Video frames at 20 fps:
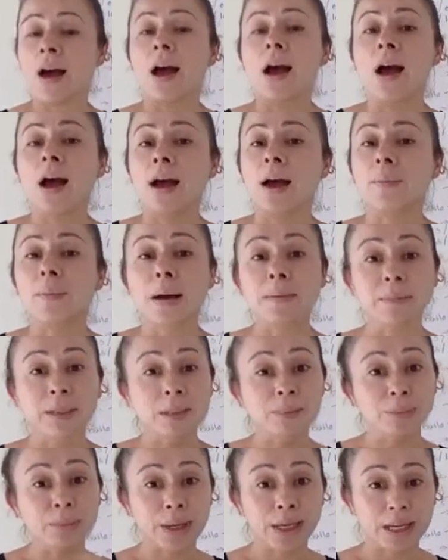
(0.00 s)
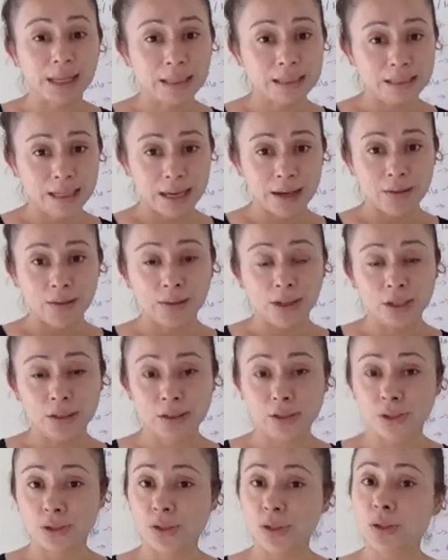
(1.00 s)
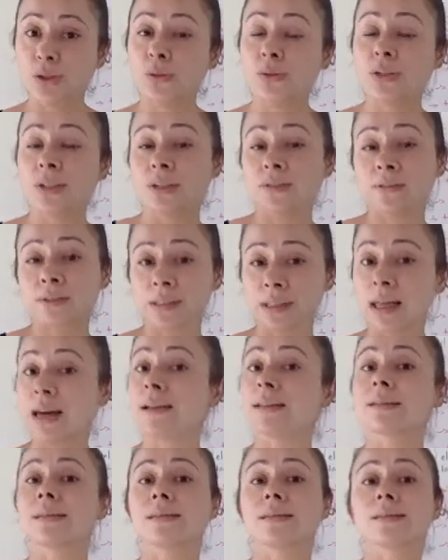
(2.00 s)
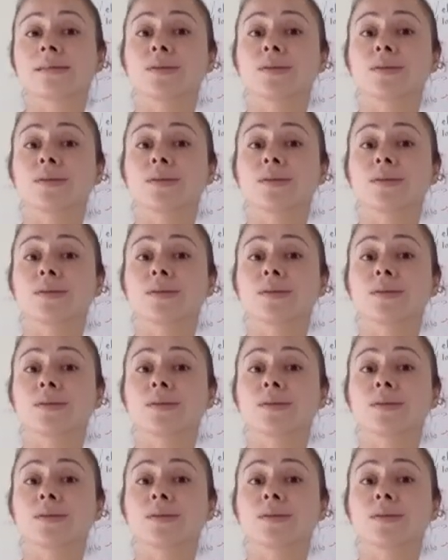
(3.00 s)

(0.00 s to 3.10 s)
I'm going to break it down into two different lessons.